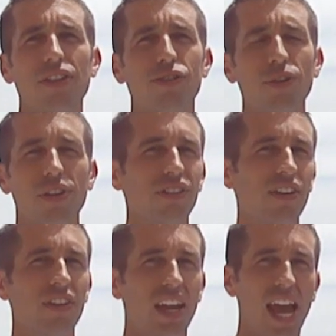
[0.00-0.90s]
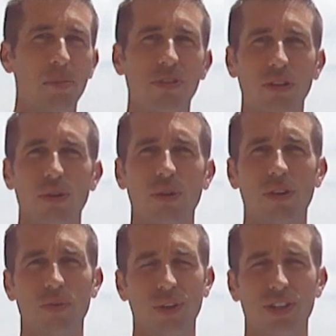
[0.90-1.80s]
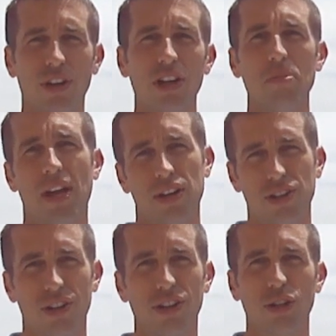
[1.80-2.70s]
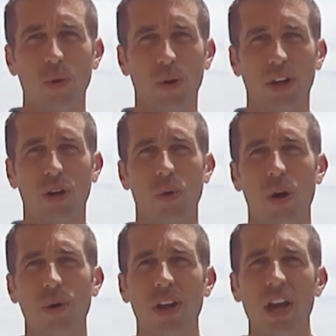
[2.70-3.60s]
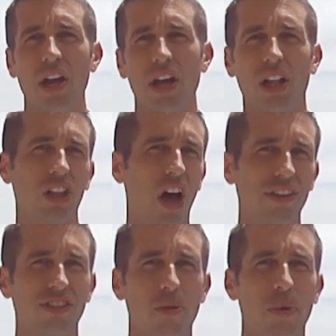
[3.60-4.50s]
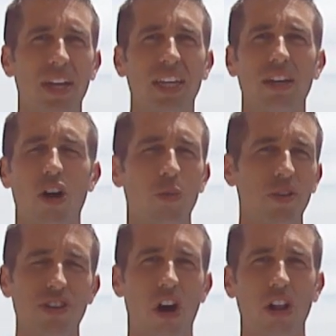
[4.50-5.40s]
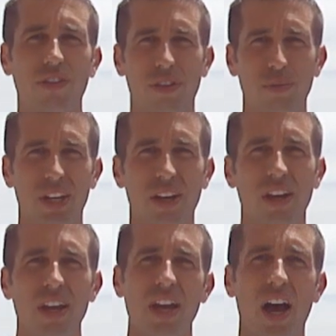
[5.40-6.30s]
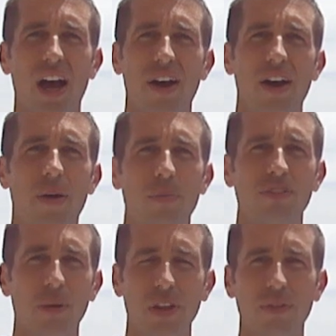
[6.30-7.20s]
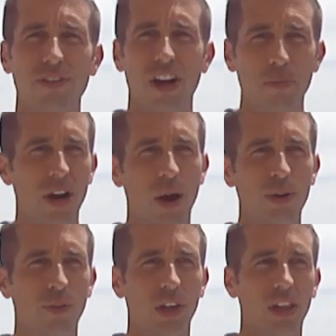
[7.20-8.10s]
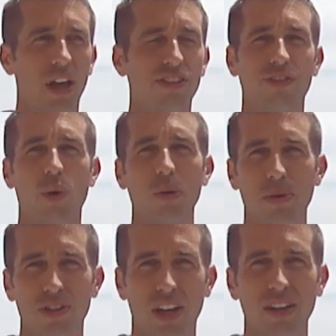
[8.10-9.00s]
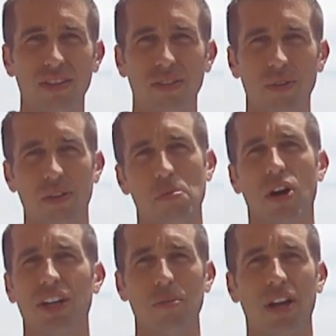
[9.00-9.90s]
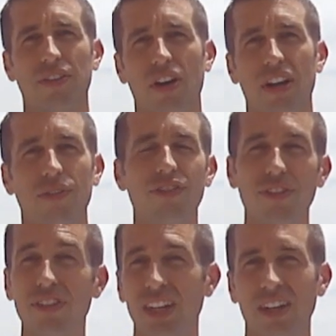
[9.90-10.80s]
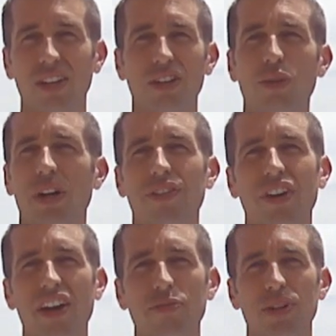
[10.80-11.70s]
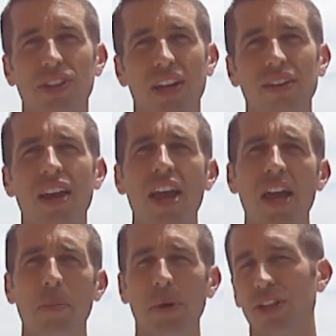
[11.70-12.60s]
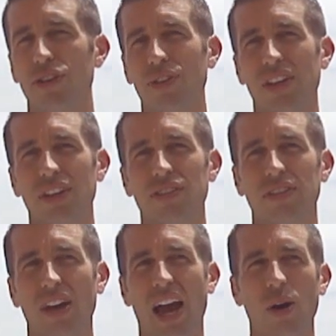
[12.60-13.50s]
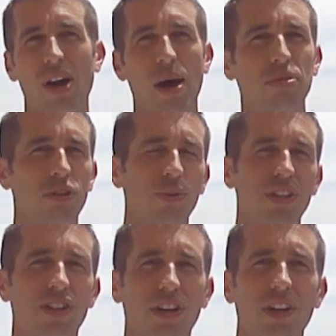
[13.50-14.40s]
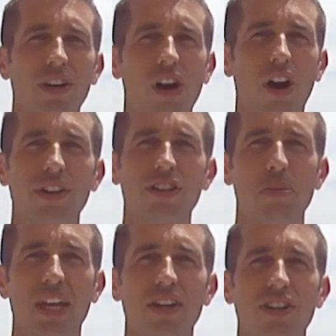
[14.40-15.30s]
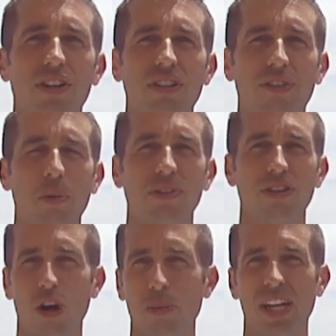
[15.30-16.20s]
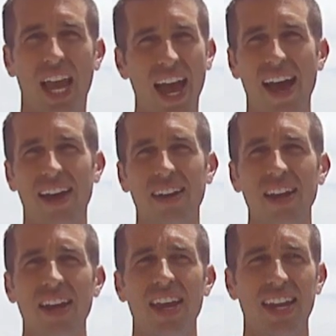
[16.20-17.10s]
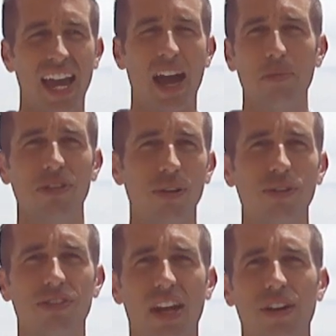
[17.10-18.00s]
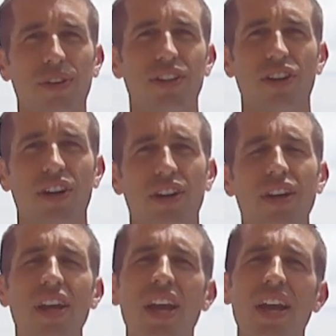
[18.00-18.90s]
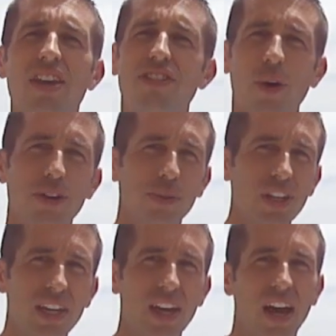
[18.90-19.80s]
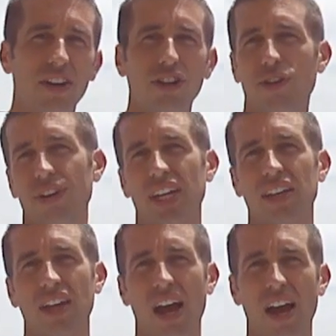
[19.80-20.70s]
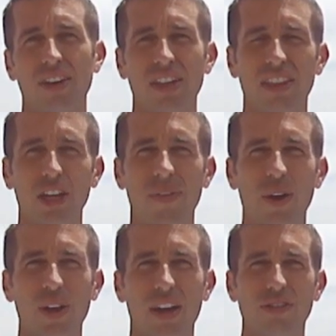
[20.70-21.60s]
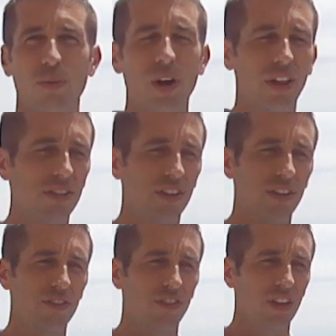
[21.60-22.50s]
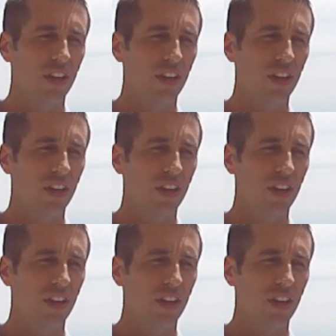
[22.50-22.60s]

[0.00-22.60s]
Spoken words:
the truth is even absolute return managers, quote unquote, lost some money. Almost all of them did. Some of them are very proud to have only lost 4%. The market might have gone down 15 or 25%. But the truth is, how absolute return are these managers if almost nobody had an absolute steady return? So it's really a degree. You can think about it as a relative,